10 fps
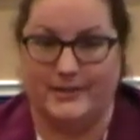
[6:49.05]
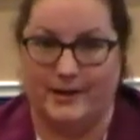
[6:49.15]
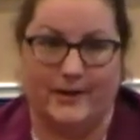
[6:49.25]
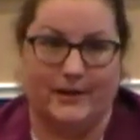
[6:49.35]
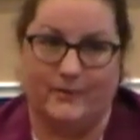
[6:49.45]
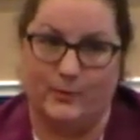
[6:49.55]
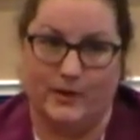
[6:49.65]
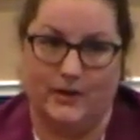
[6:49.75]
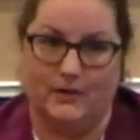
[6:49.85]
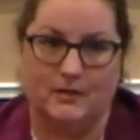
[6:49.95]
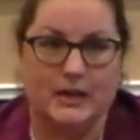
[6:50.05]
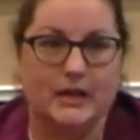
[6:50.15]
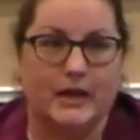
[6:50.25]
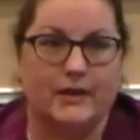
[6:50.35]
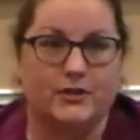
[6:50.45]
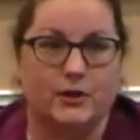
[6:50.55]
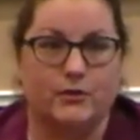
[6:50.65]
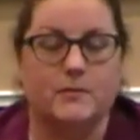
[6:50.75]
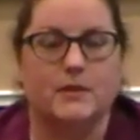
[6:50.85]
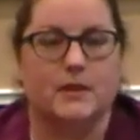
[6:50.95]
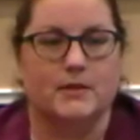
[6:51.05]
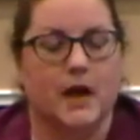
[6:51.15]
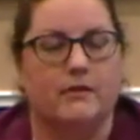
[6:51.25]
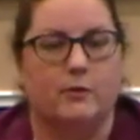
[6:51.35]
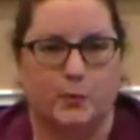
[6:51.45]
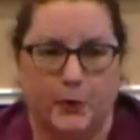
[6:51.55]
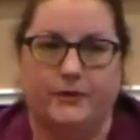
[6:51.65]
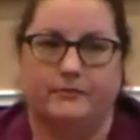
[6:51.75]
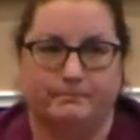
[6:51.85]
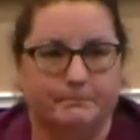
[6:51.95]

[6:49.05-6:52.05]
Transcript: did not give you money. And so to me, that's kind of important.